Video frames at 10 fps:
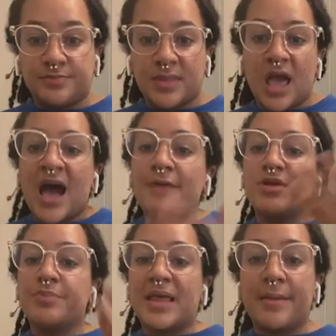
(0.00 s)
Or if
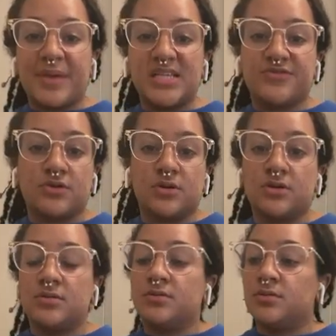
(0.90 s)
we
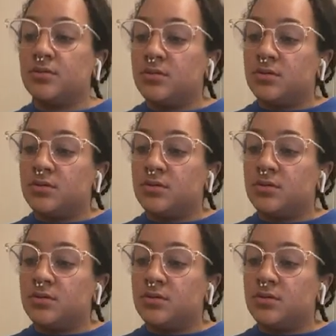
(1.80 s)
pressed it